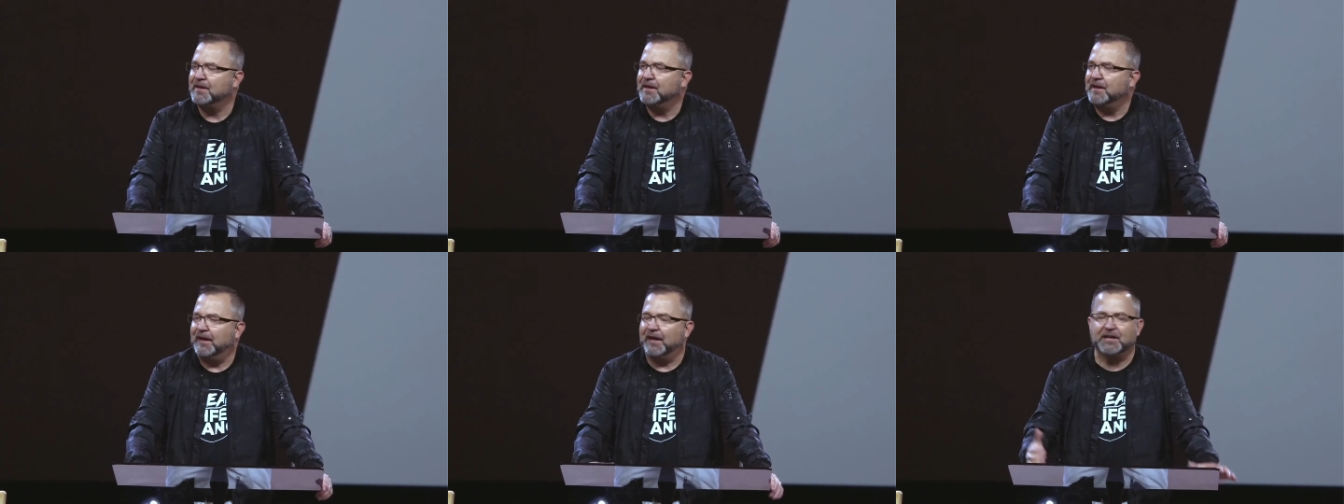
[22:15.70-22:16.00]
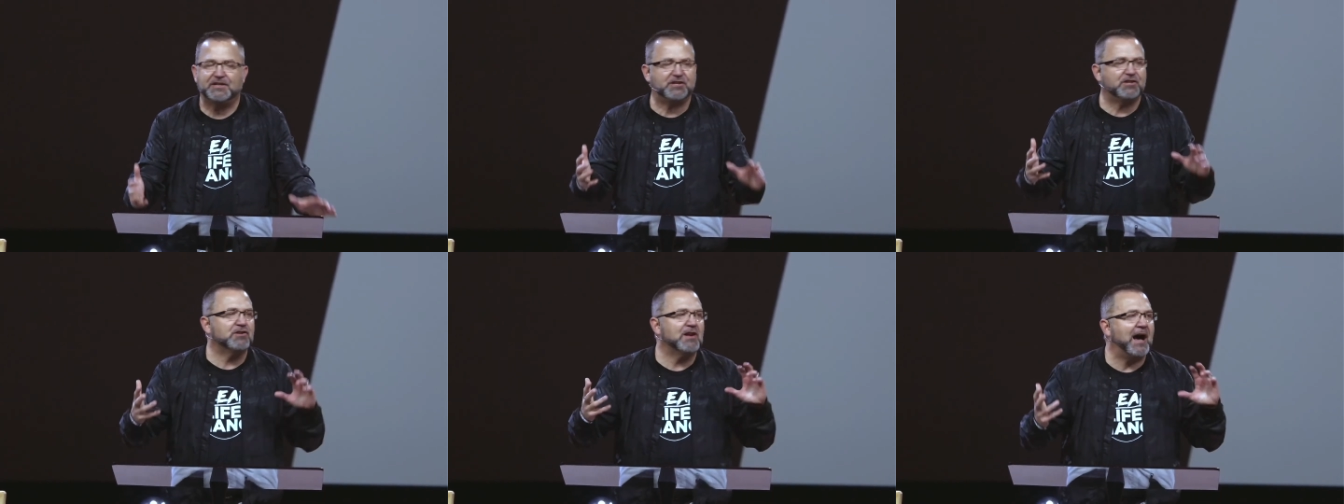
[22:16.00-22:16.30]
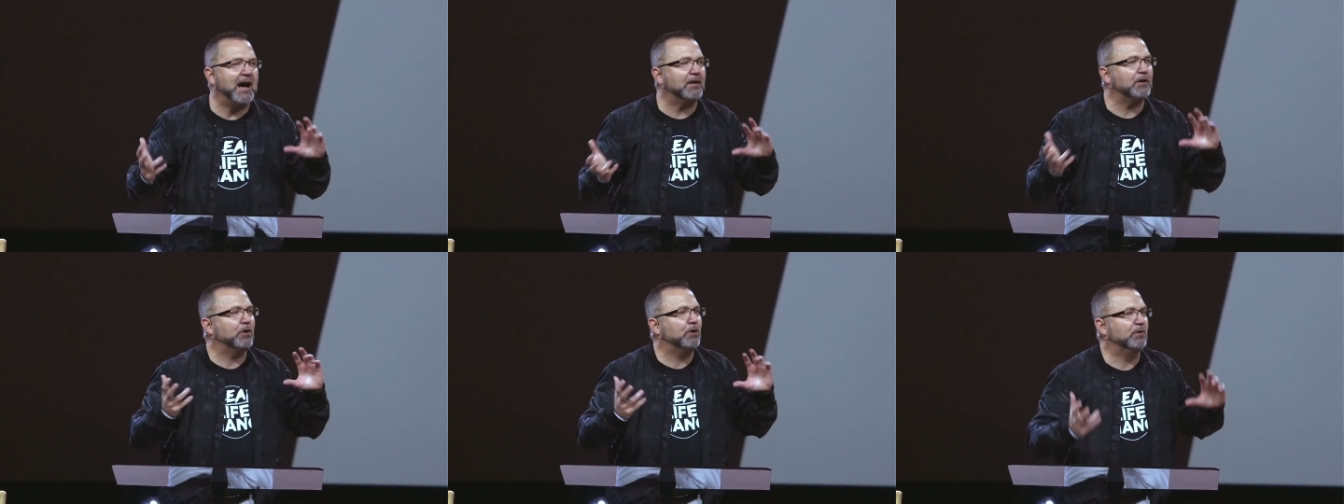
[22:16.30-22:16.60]
It's
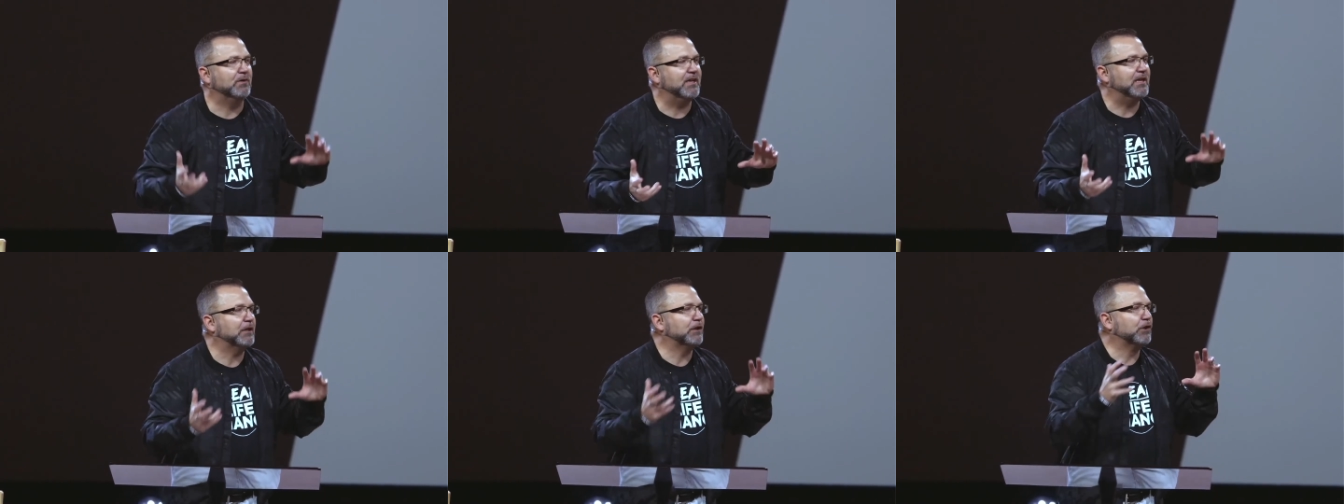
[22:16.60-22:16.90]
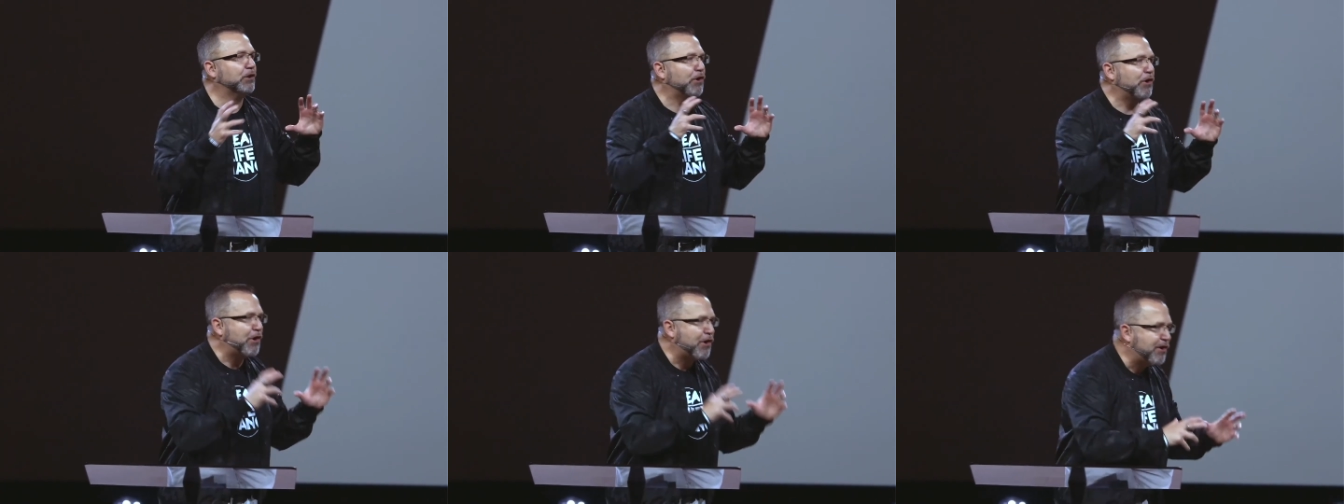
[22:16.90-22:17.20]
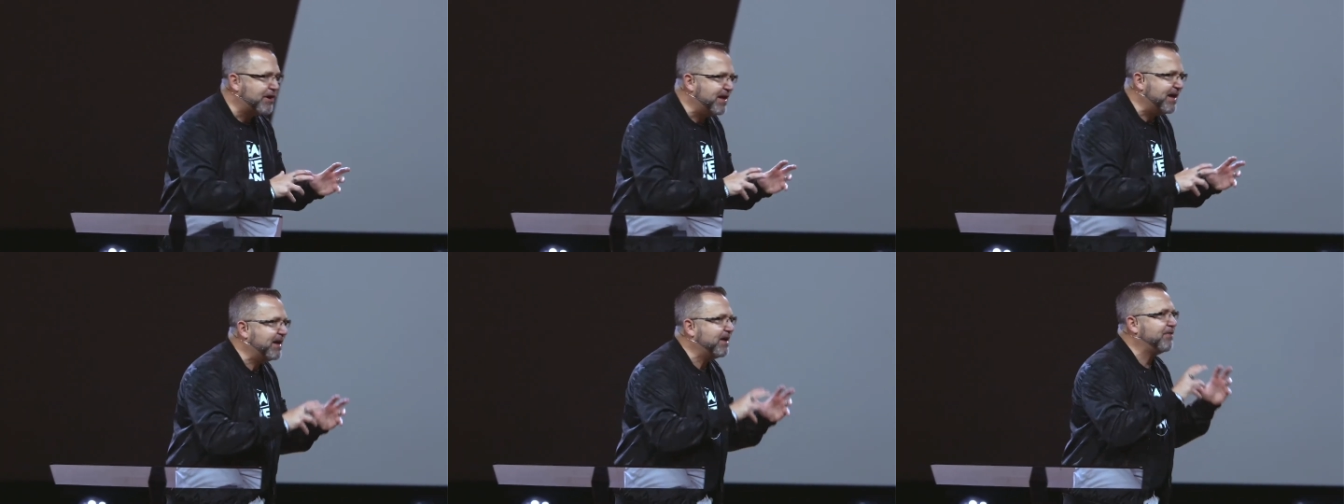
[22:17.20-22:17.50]
not only
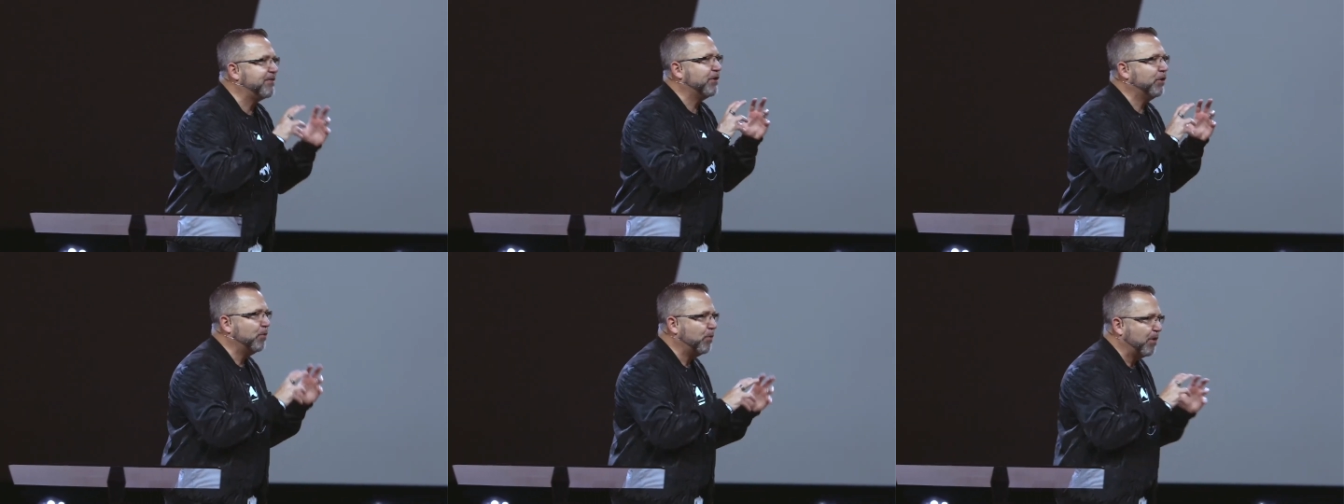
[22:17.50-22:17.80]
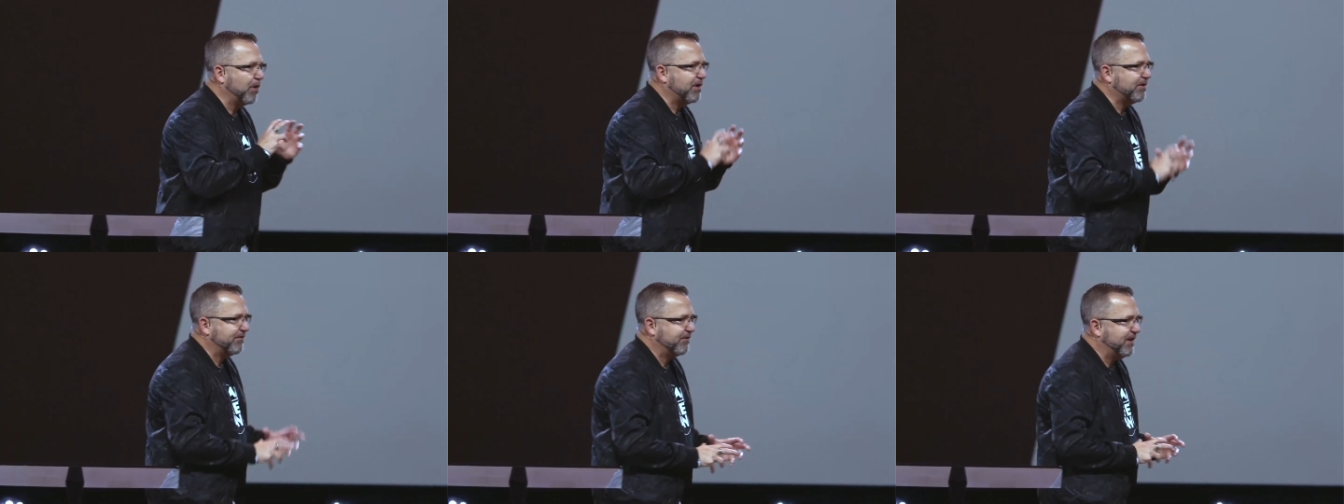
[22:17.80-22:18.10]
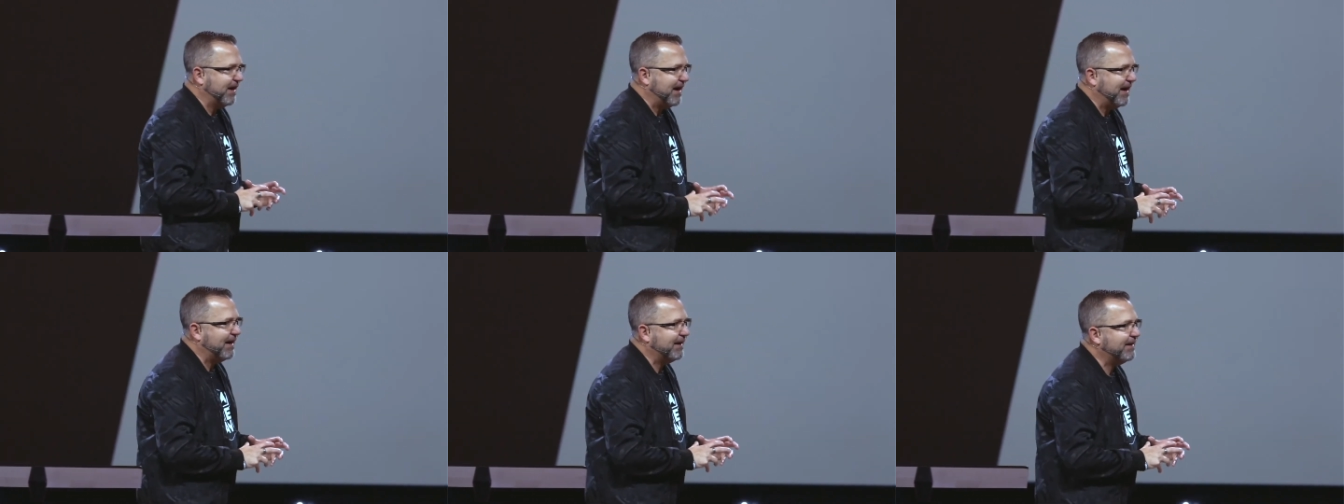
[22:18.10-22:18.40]
learning the Word of
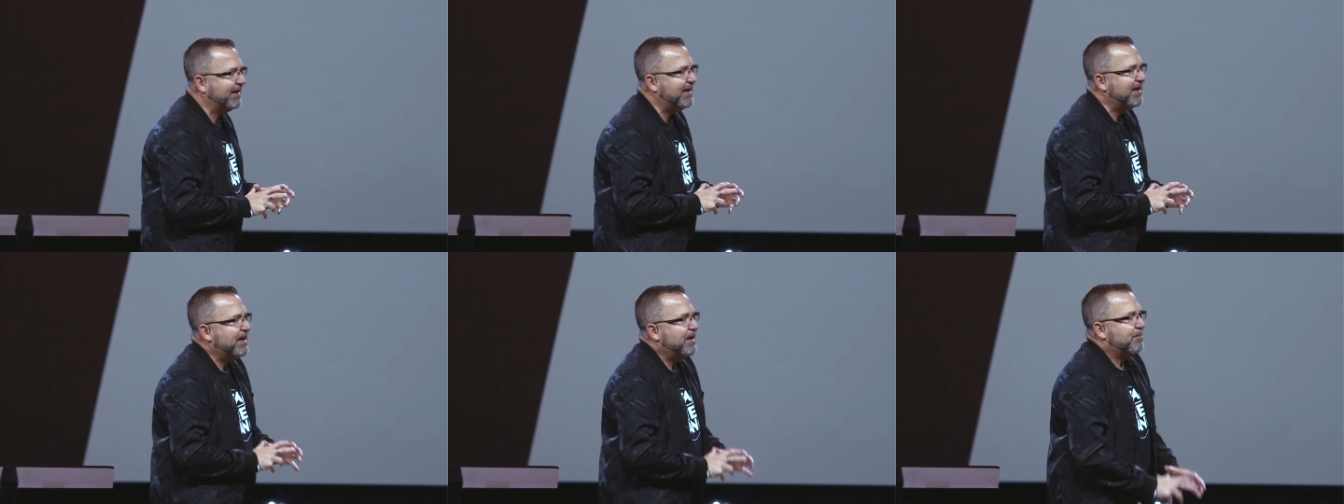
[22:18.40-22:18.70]
God,